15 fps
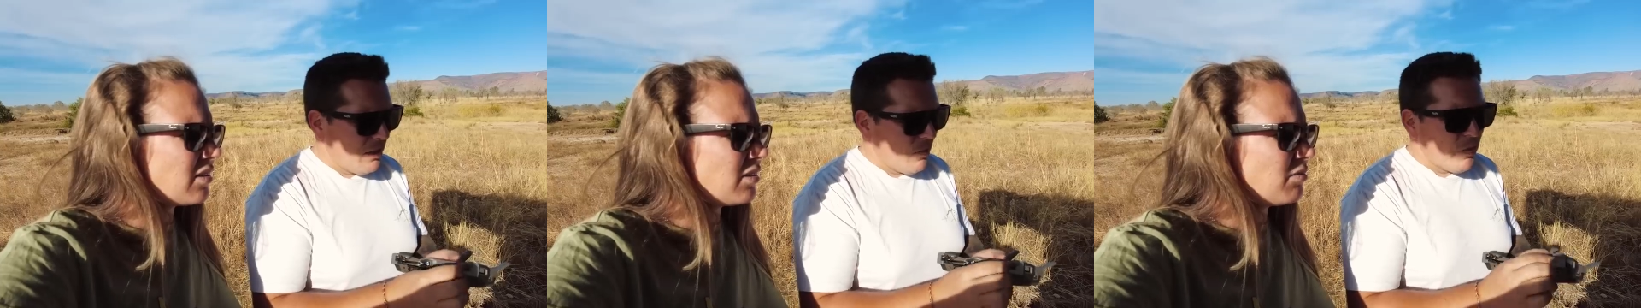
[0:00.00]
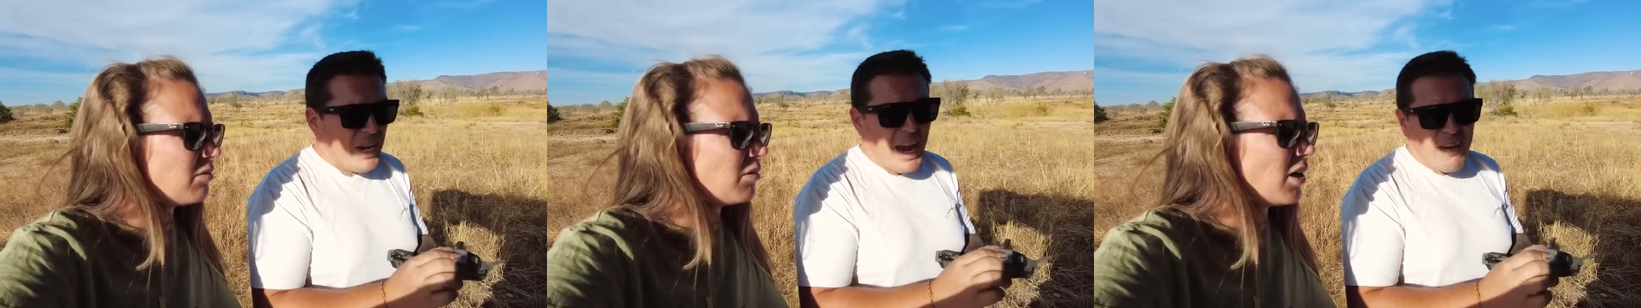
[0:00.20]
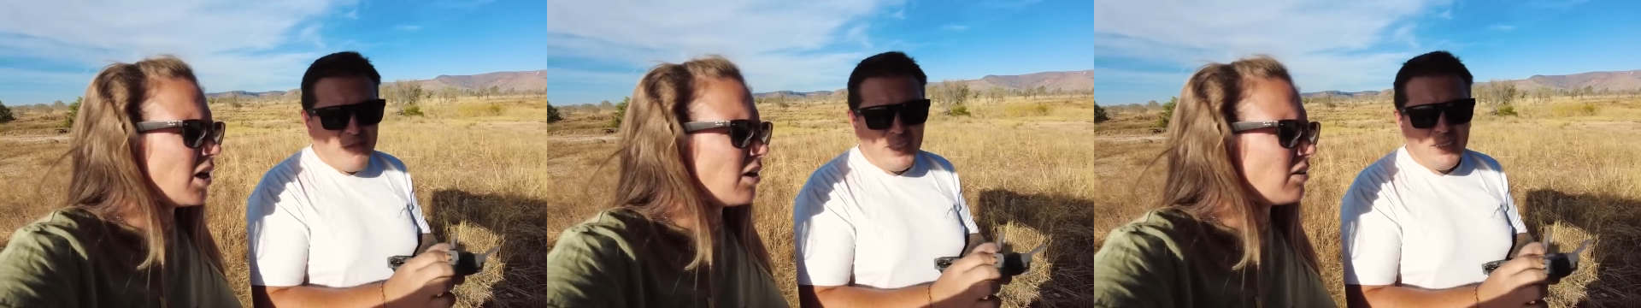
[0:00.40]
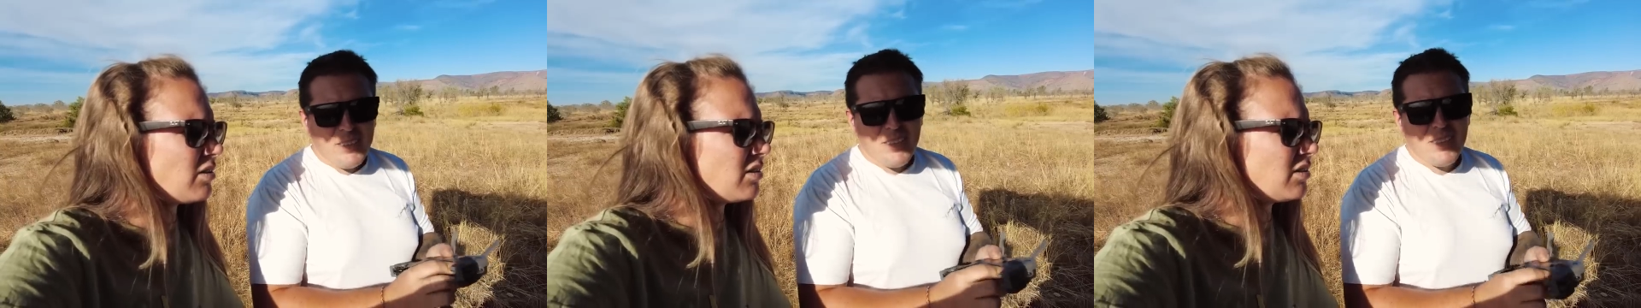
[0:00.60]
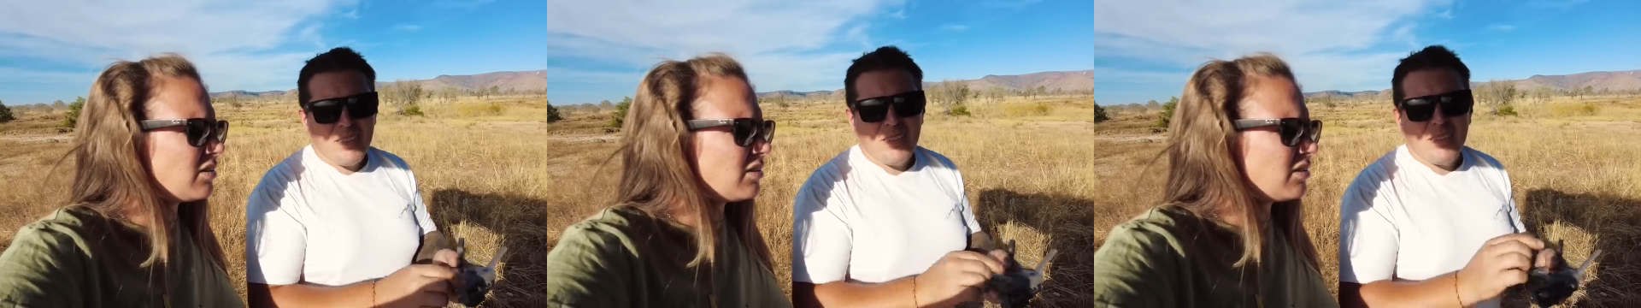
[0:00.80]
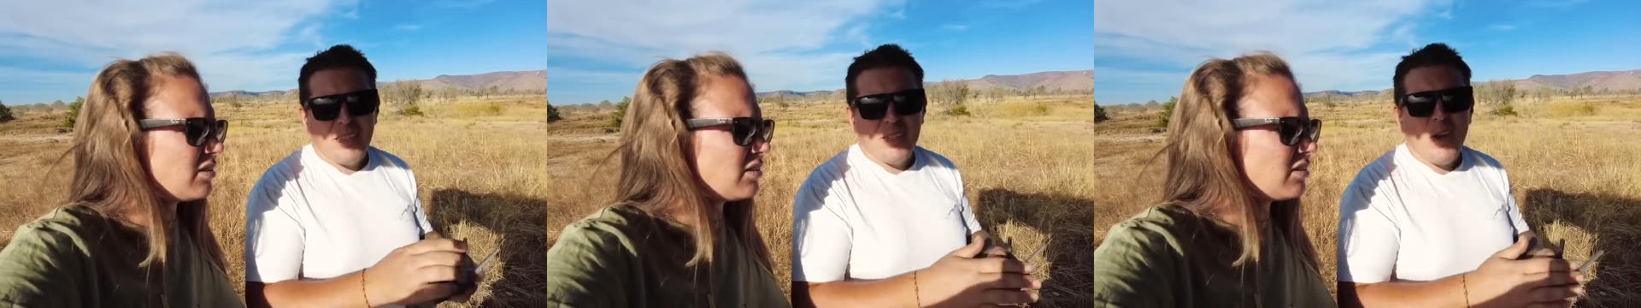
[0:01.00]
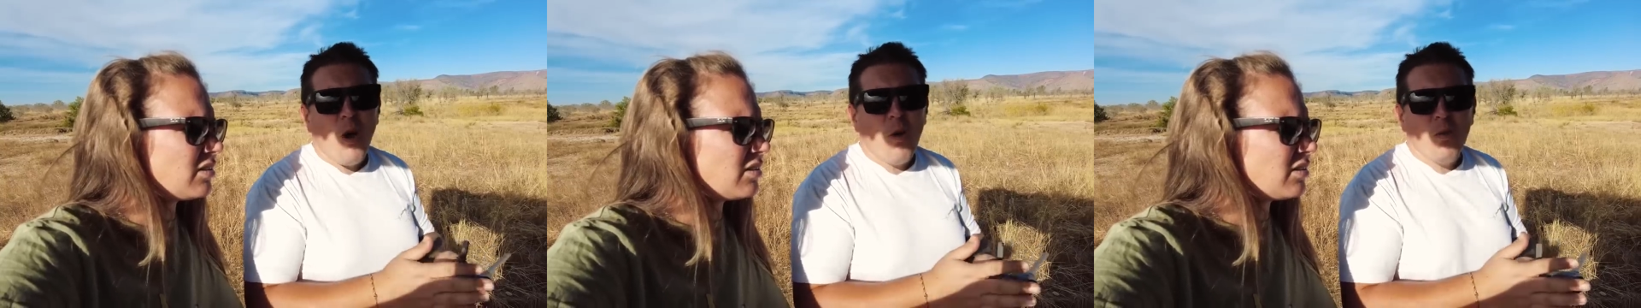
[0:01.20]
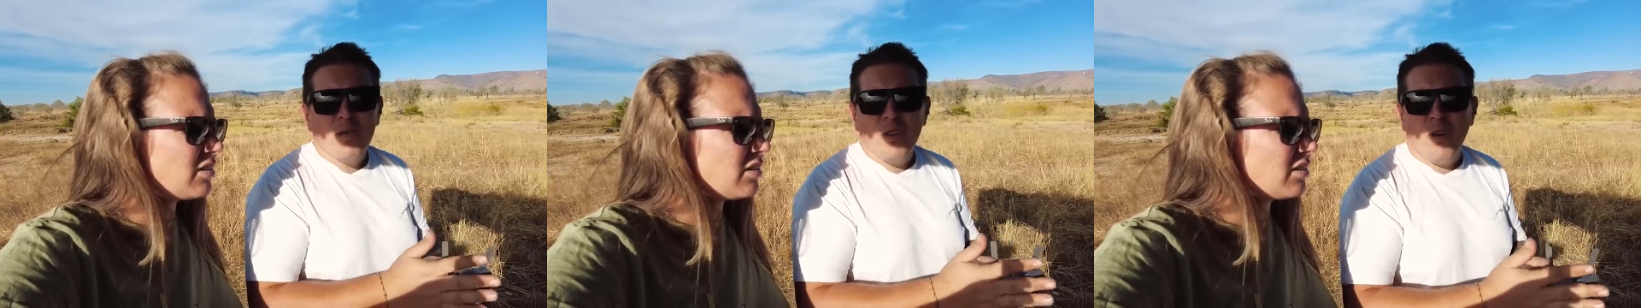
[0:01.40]
Speaker 1: We haven't well, this
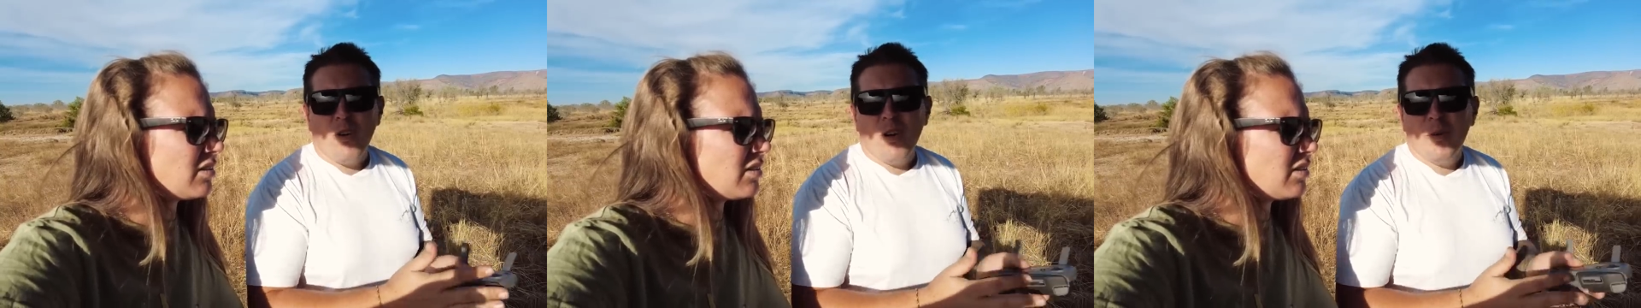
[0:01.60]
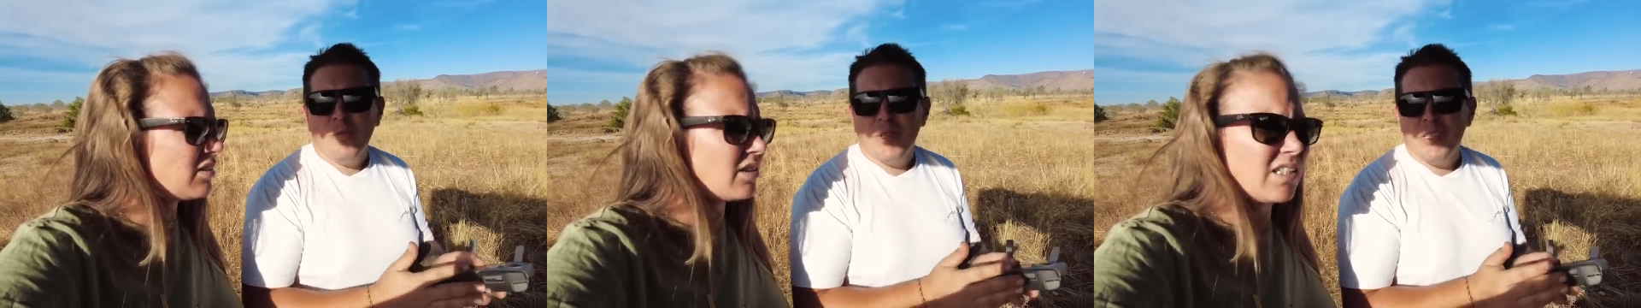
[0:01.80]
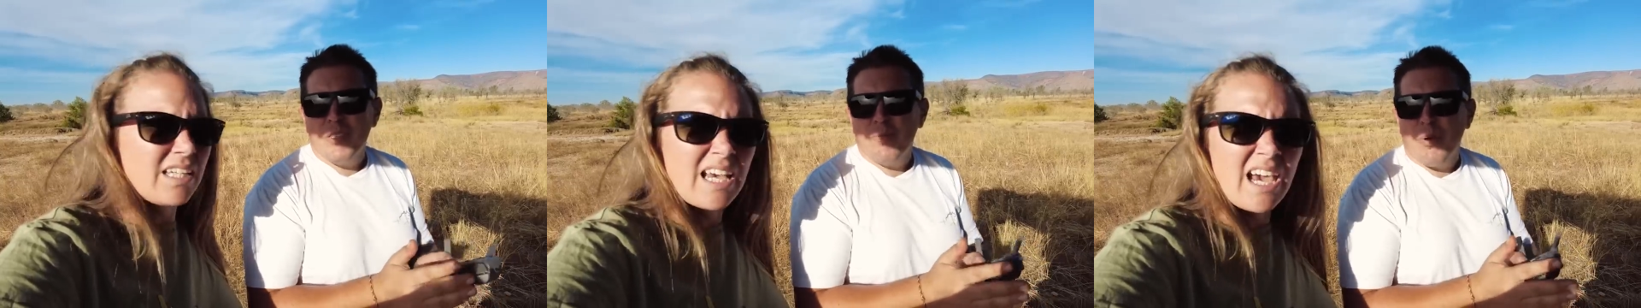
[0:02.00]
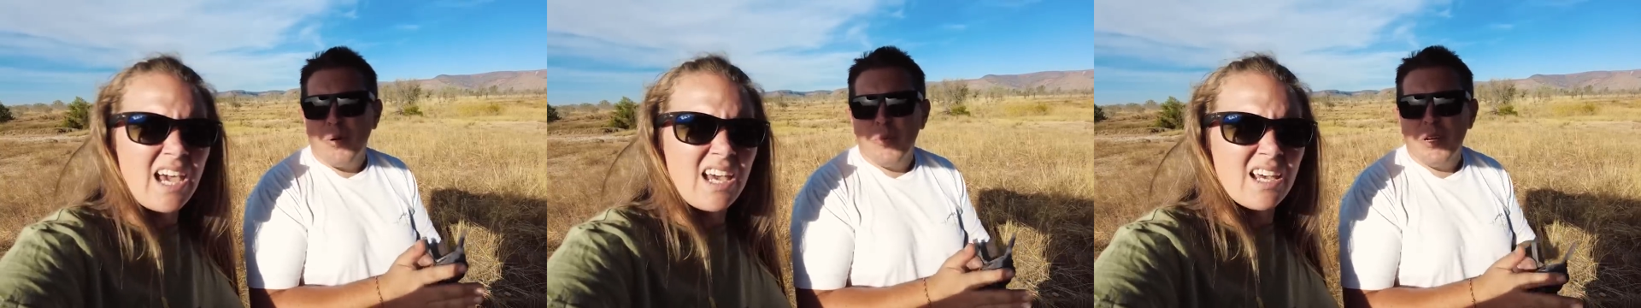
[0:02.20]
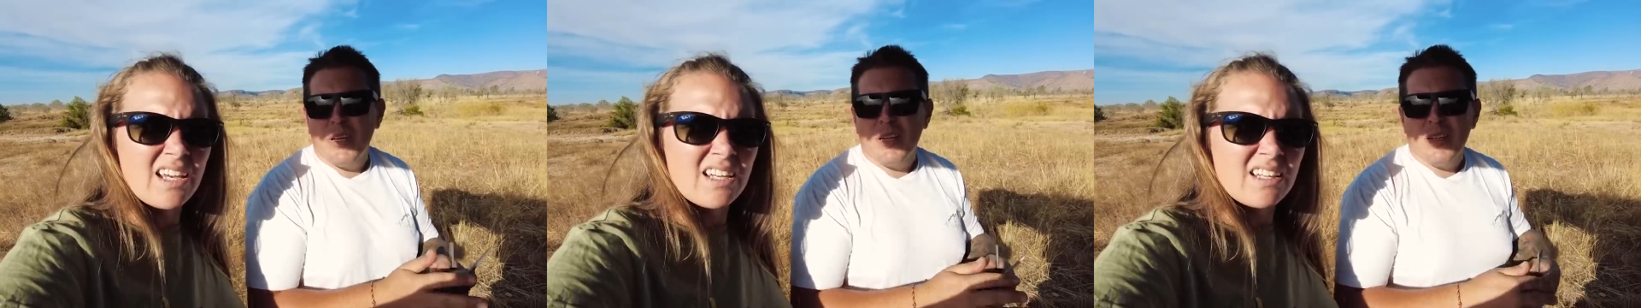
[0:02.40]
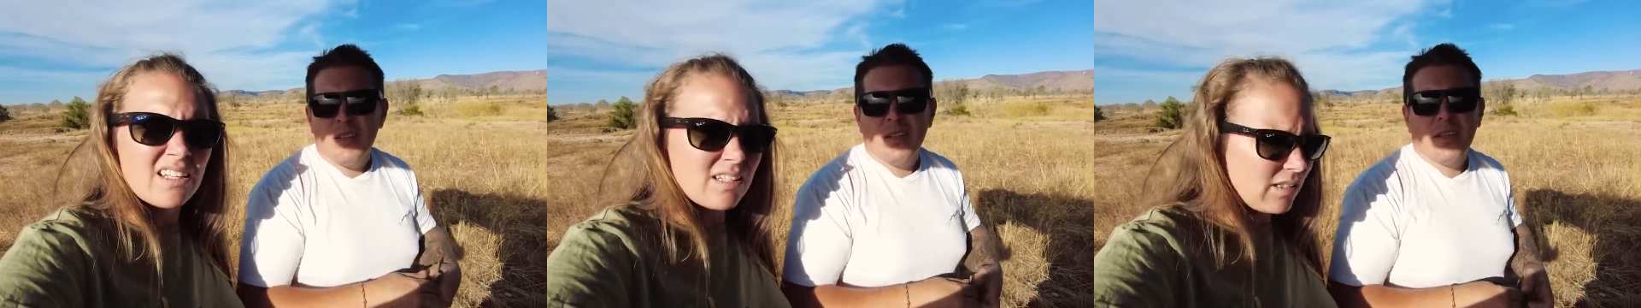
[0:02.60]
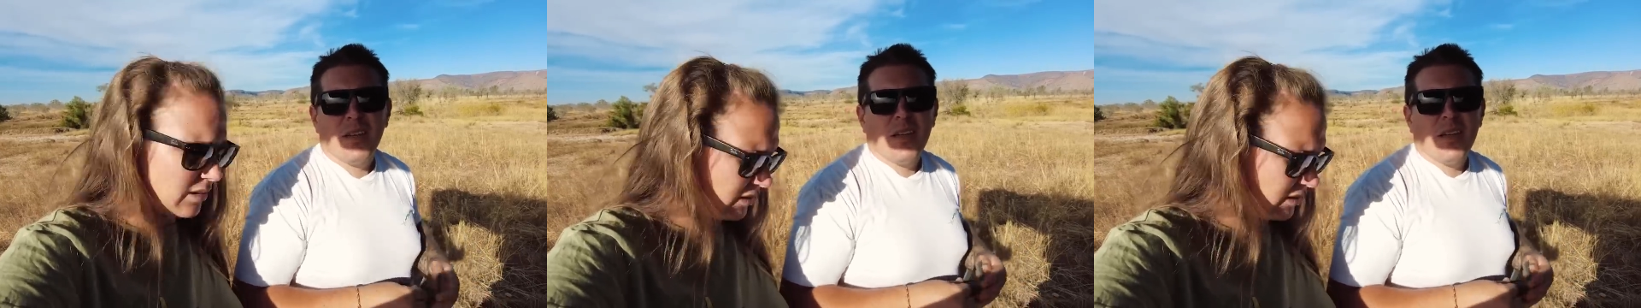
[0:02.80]
whole time. This is yeah. probably,